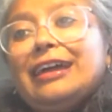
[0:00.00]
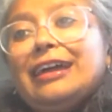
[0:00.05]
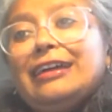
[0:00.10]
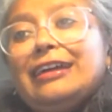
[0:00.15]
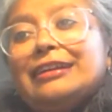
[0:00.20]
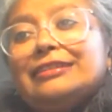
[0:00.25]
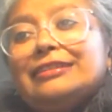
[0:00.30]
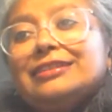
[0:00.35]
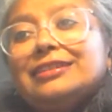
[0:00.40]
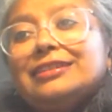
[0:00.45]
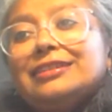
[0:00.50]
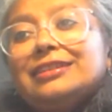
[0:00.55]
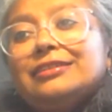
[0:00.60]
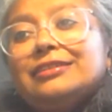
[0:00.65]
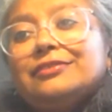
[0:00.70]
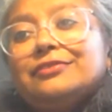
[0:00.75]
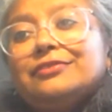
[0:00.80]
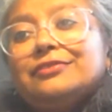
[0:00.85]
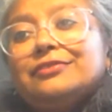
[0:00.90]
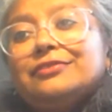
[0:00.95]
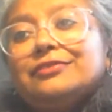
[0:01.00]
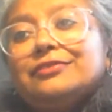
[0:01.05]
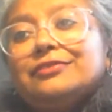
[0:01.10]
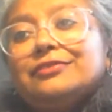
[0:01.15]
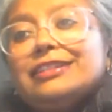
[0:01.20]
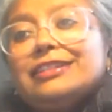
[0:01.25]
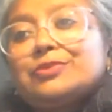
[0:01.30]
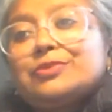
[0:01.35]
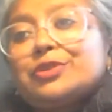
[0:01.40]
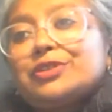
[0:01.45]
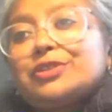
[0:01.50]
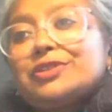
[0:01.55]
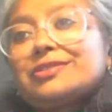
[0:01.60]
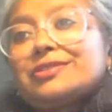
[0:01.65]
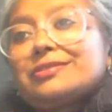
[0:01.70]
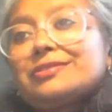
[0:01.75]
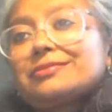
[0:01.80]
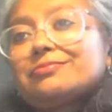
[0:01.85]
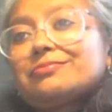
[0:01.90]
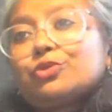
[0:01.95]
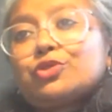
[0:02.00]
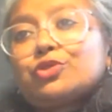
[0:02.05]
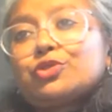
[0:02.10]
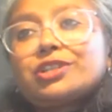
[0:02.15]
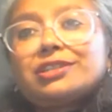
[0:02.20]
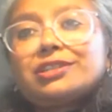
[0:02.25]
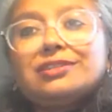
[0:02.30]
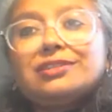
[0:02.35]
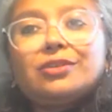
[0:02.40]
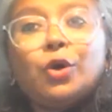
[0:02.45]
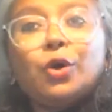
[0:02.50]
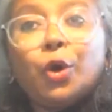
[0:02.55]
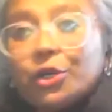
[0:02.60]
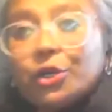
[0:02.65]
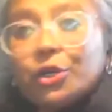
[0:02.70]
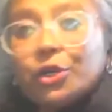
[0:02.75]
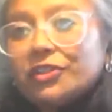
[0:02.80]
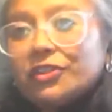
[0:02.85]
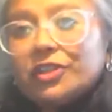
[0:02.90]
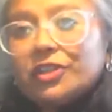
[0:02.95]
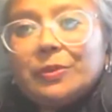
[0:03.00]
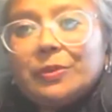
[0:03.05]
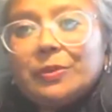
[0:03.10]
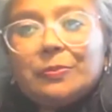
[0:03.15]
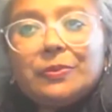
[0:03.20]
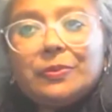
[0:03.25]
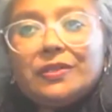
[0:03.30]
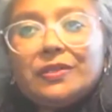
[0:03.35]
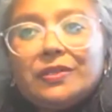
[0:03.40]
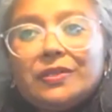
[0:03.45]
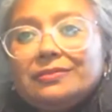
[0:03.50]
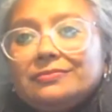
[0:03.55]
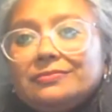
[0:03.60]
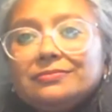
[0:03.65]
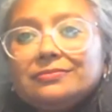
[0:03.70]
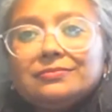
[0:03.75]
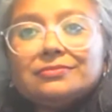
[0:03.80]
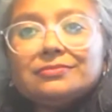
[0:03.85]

And I think firstly, it was mostly ordinary people